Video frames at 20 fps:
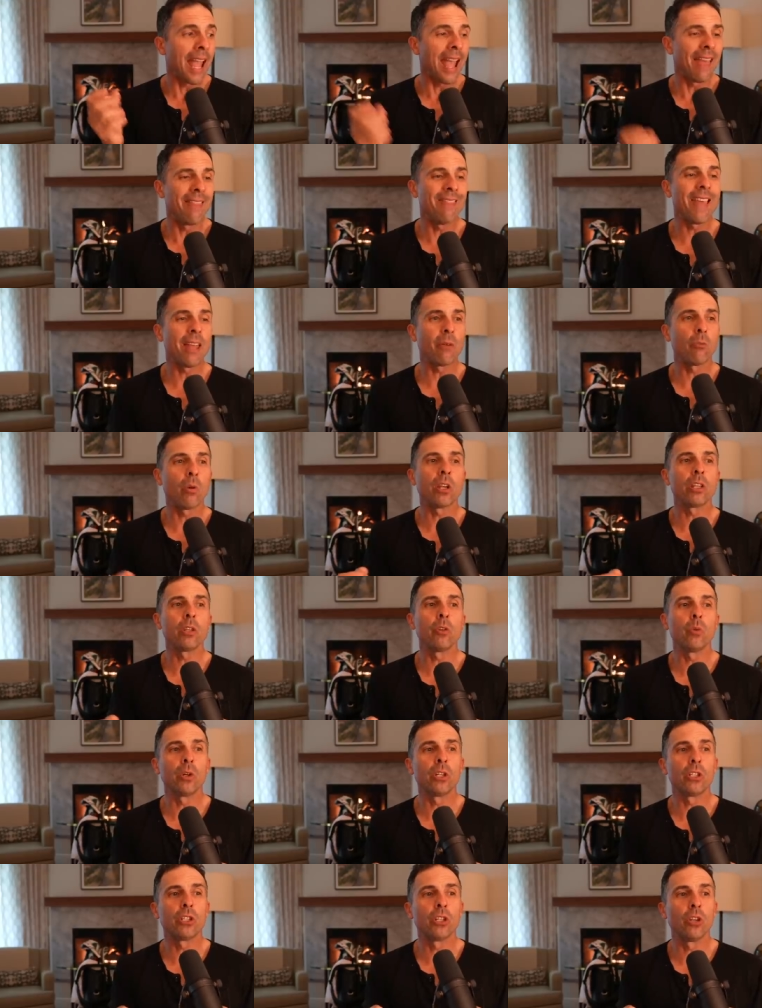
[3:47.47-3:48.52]
And then what
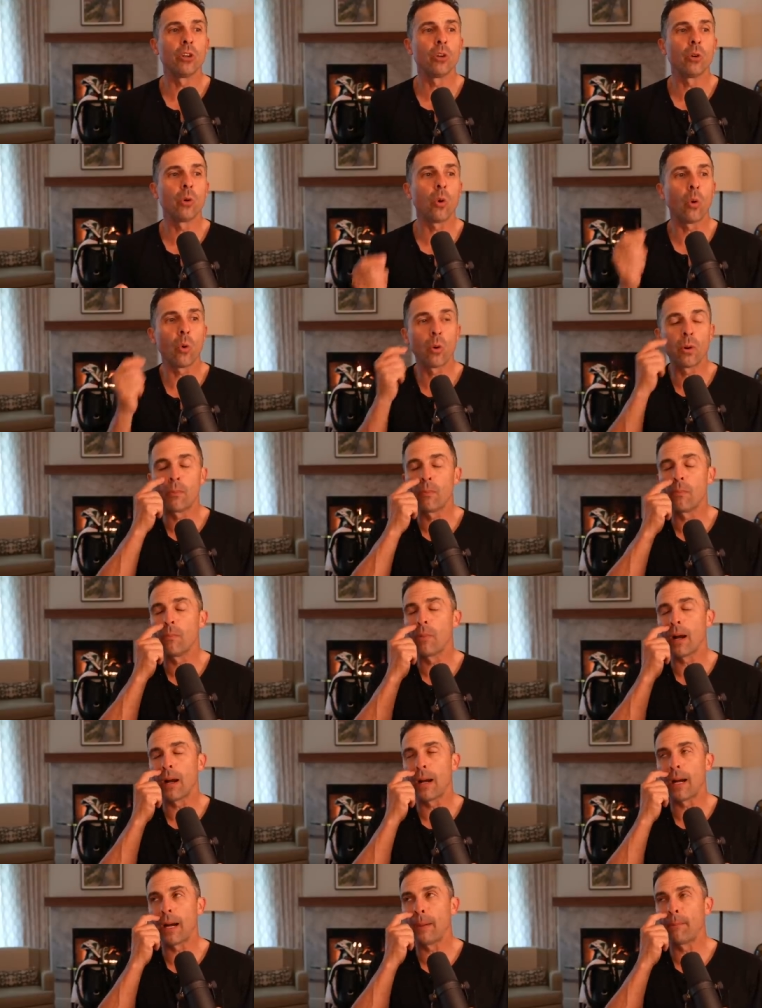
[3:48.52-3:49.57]
you would do would
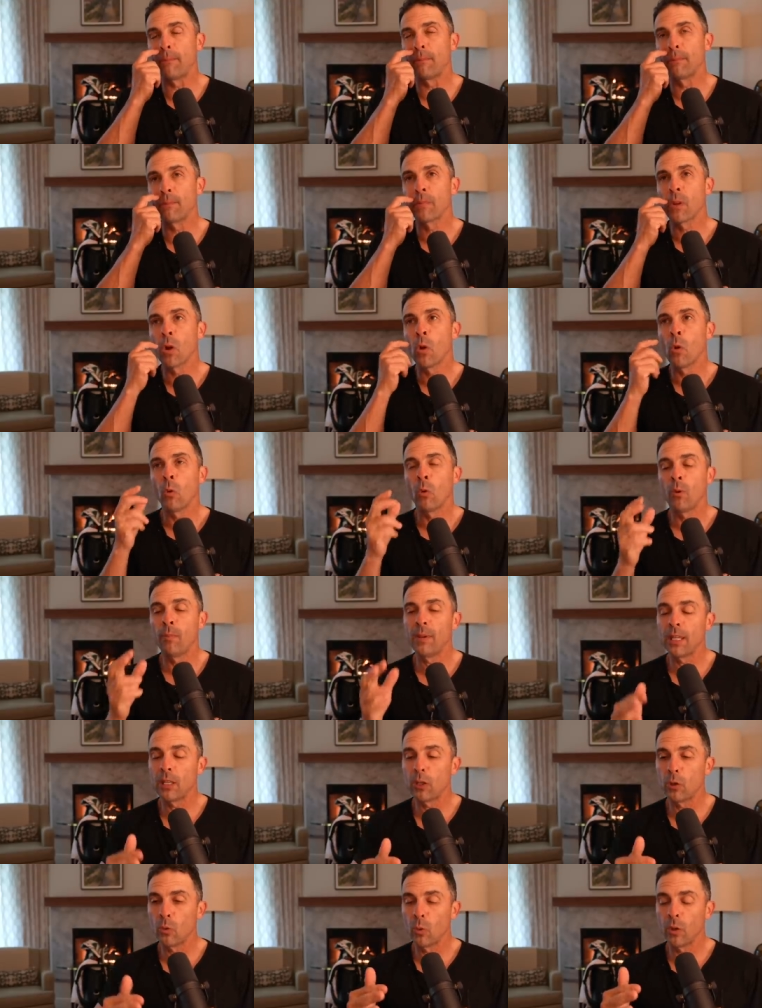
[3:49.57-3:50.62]
um, would be
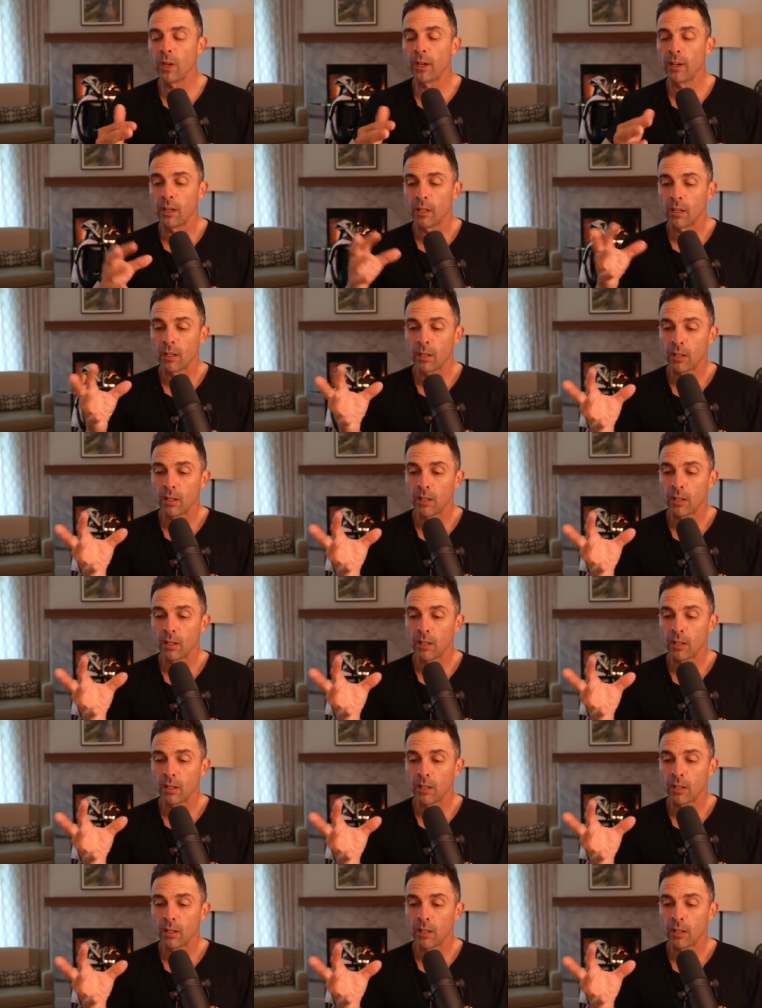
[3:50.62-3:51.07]
you would